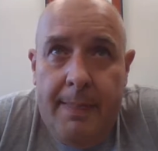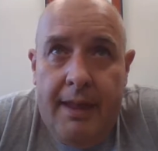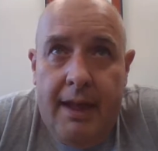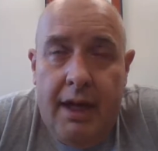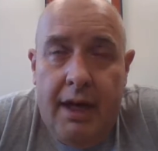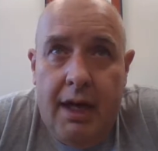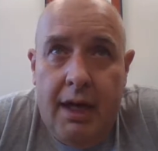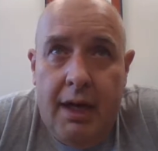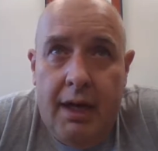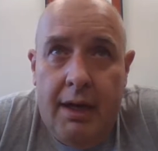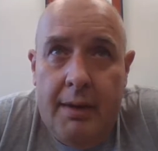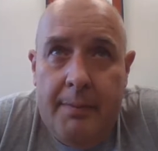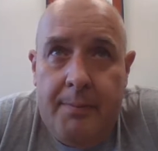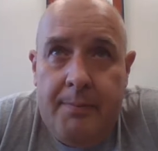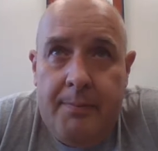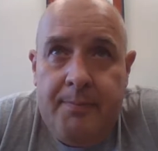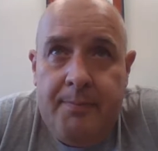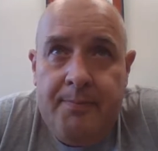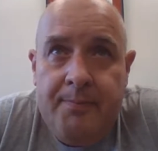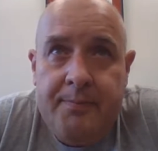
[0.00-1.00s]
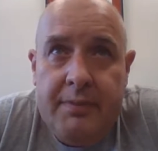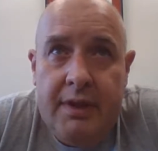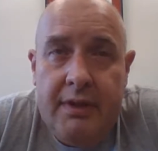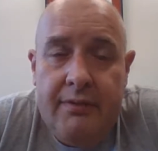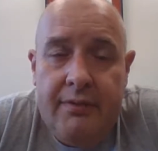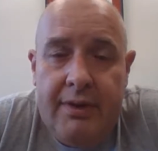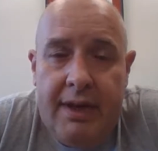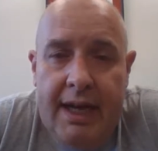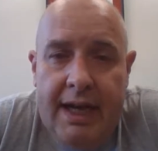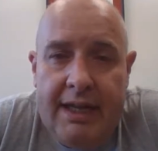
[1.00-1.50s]
um, the
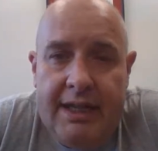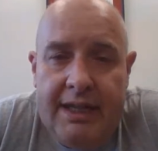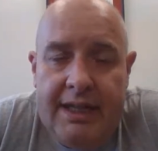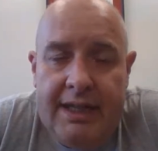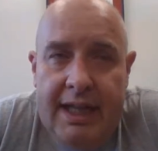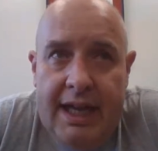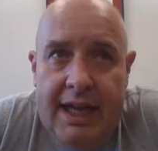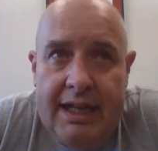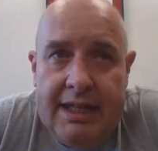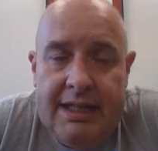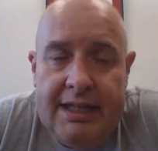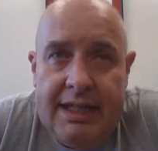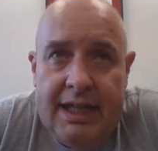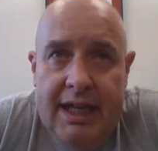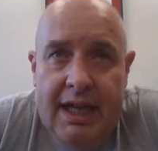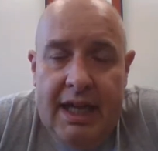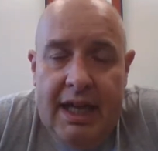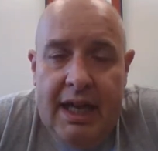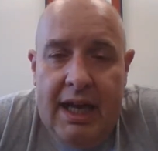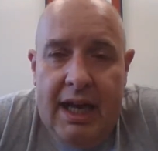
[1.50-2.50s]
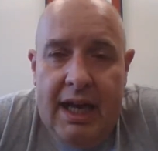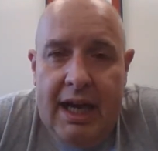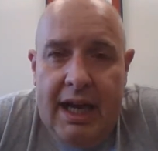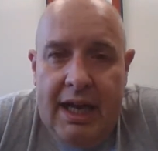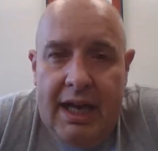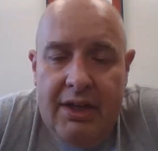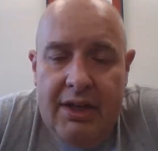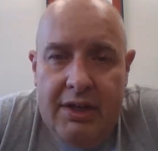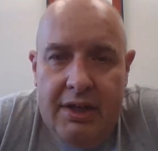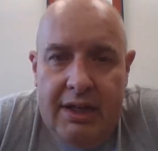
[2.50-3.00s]
fact that I
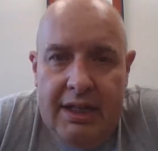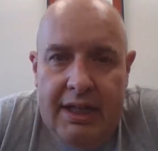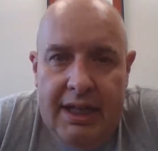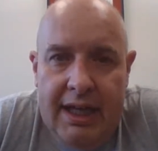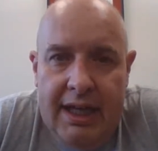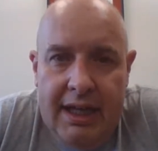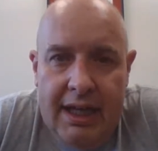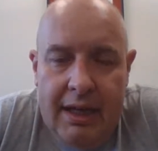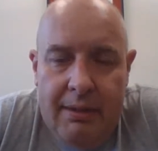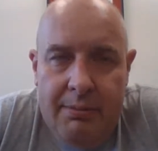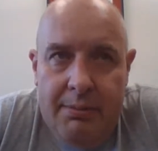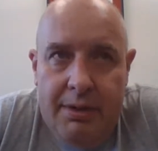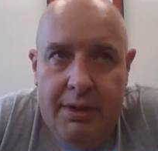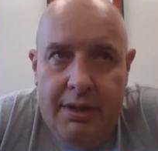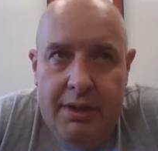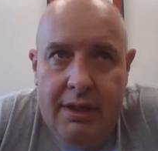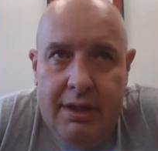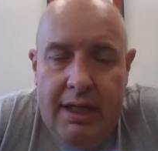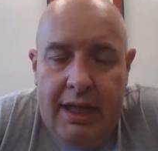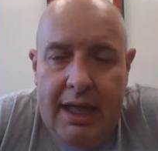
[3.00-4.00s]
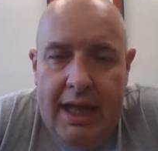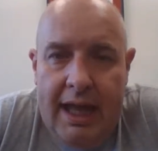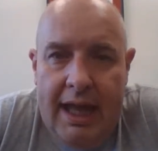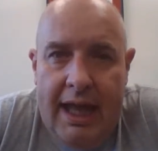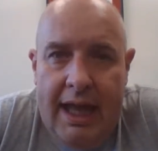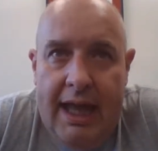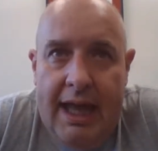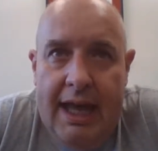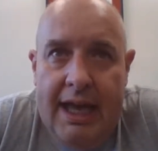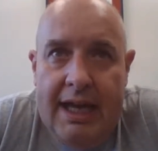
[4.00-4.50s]
could get up
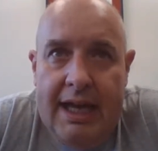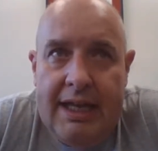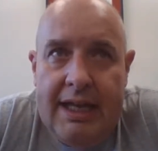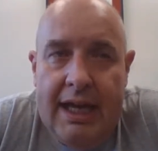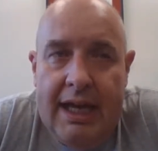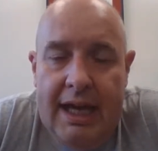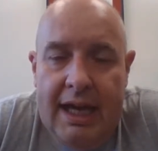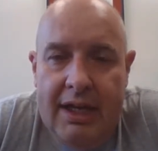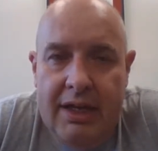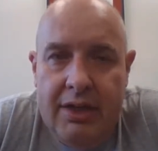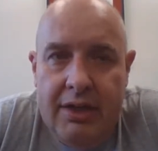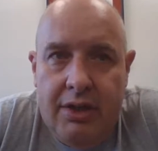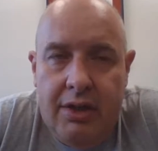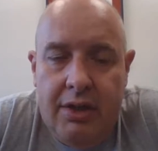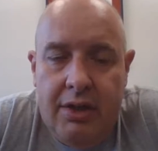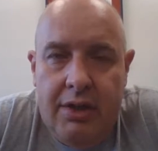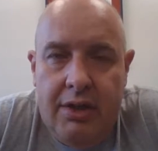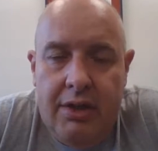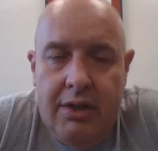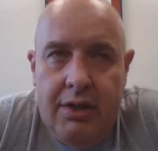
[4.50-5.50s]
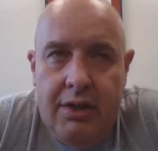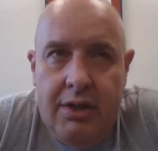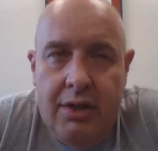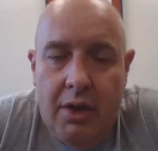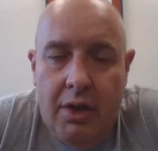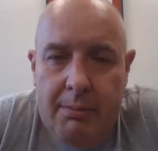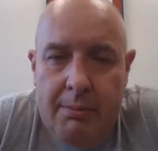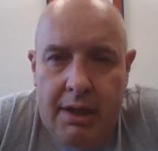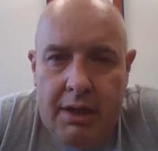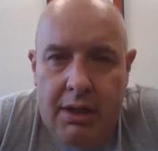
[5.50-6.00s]
and I could go
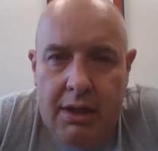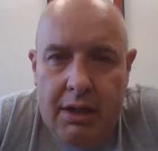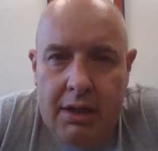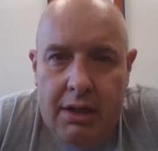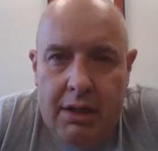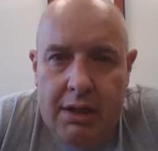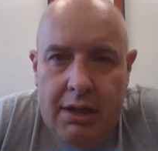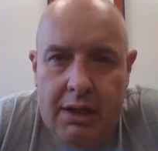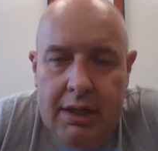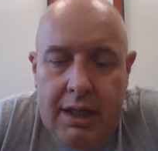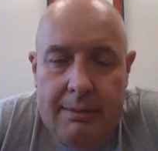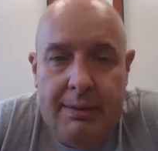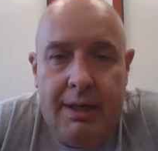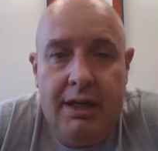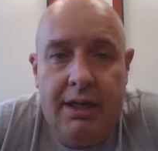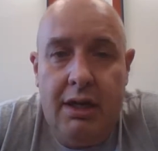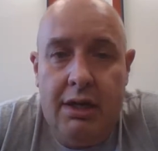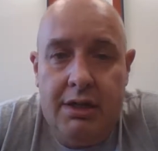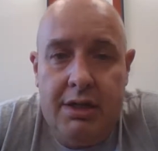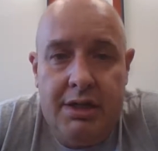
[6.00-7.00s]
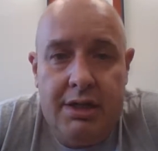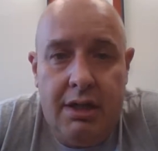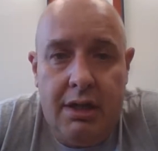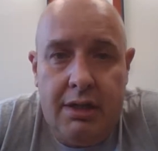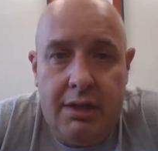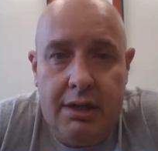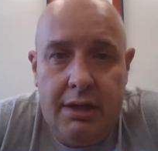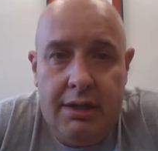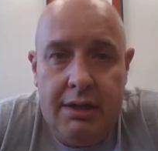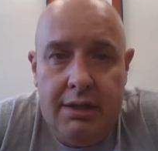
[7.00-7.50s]
to my car and my car
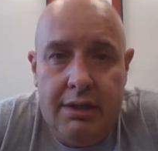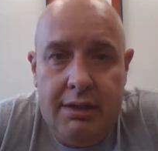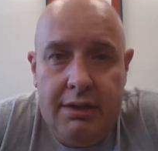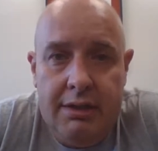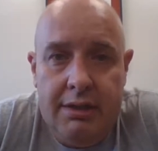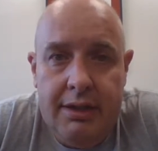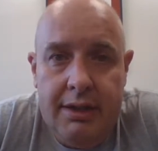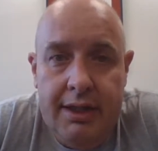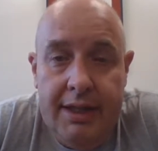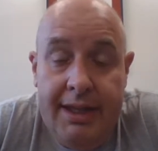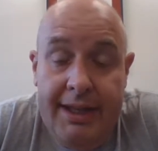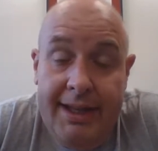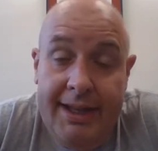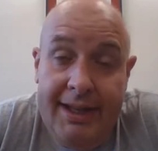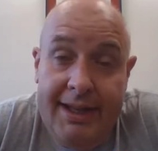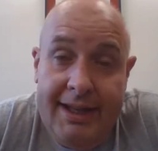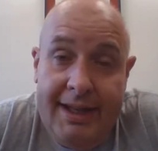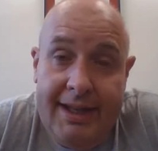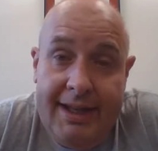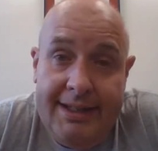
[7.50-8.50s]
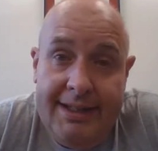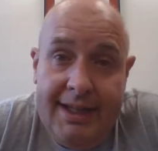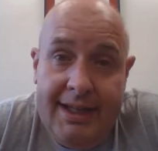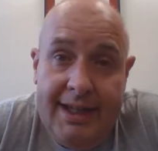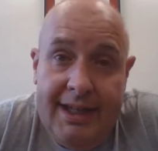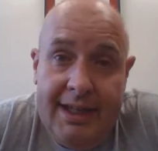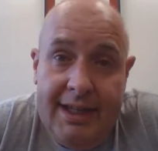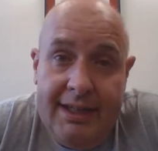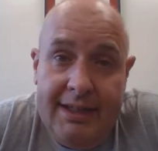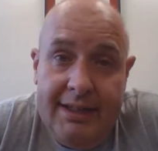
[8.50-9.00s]
started. I tell
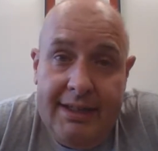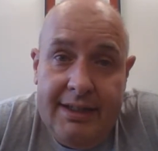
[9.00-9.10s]
you,